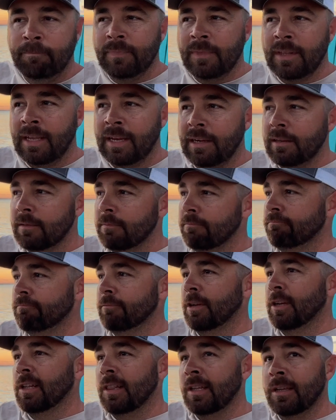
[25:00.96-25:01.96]
like
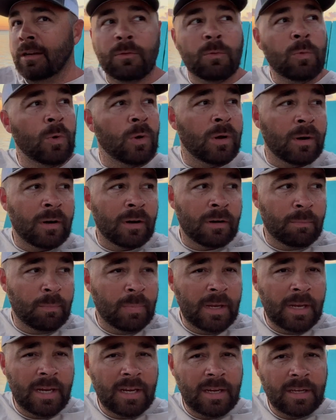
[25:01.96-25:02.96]
Clearwater
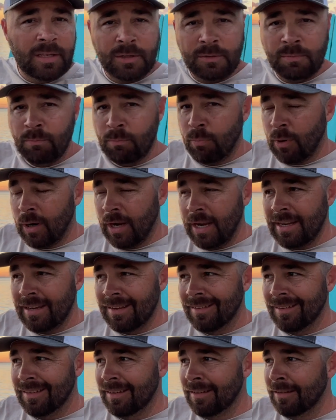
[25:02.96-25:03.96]
Beach,
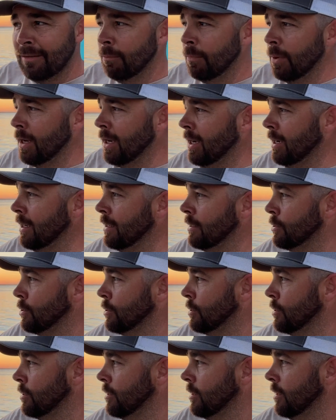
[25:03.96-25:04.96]
Bradenton
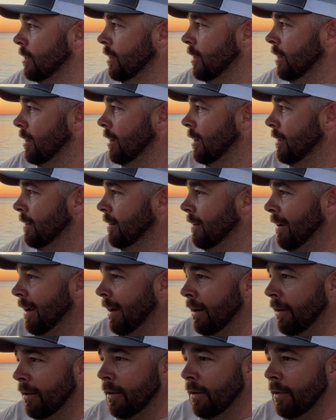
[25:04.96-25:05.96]
Beach
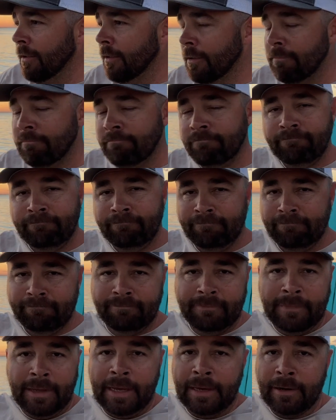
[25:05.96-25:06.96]
area.
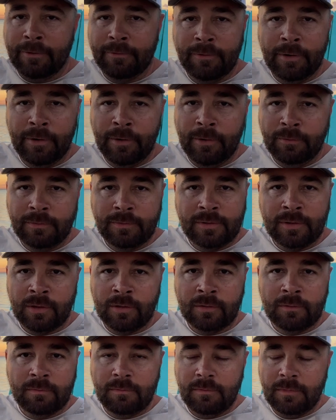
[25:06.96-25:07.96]
I don't know. It's
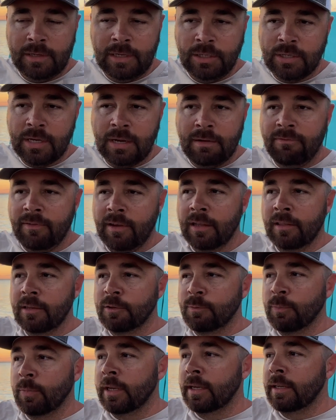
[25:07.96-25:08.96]
all DJ found this
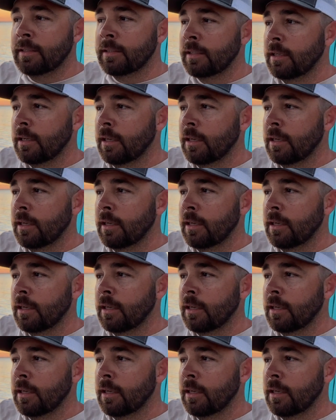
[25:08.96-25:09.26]
place.